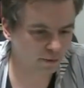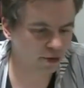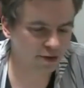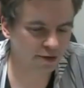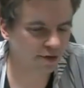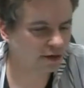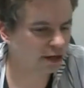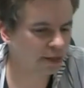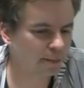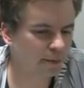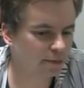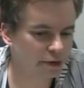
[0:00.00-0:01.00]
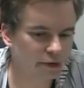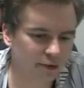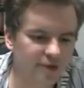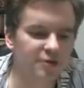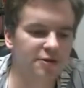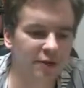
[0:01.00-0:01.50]
We're just going to keep on doing
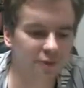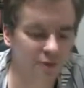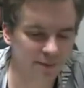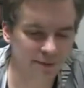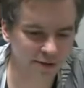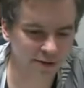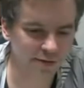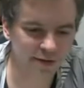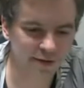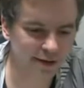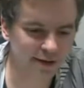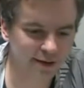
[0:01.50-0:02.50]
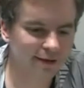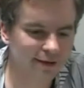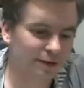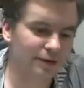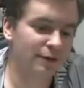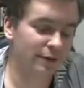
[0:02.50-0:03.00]
crazy stuff in the Pacific.
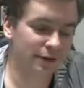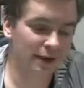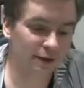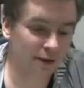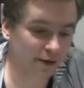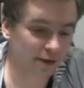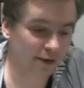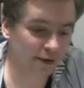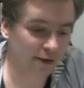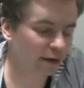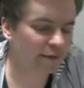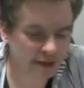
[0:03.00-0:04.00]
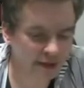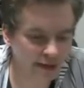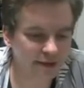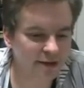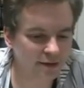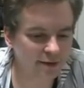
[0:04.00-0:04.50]
I don't know.
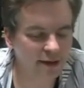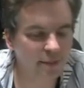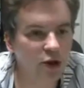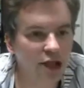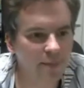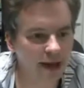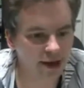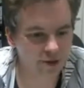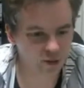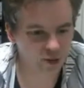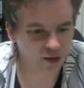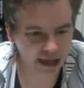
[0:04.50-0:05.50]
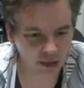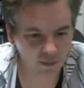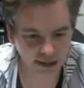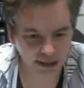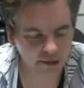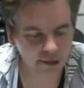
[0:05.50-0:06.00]
Looking back, of course, now
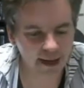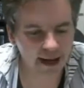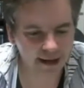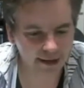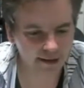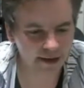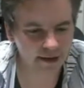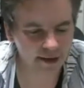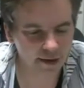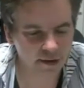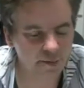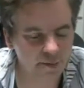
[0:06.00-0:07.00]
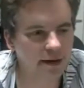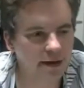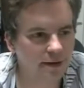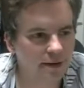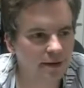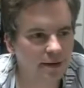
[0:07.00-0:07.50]
we can look back and say this,
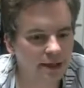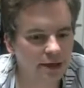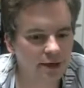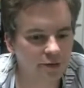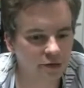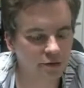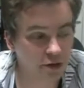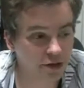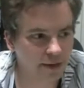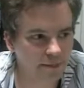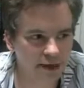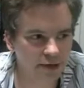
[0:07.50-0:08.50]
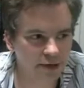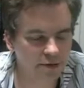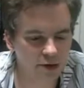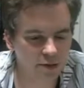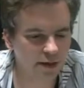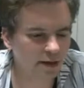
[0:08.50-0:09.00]
but you know, if the Japanese
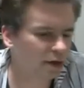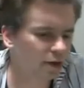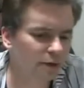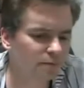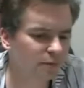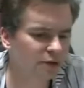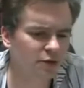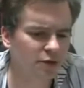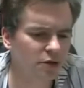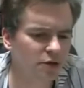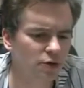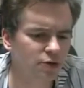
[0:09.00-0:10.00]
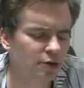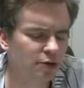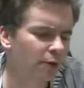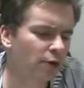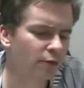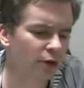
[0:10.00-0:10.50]
had just been, you know, let's just go
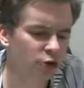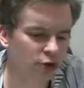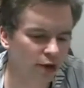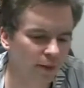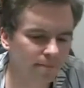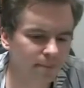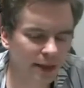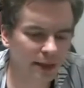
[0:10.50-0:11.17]
declare war on Russia.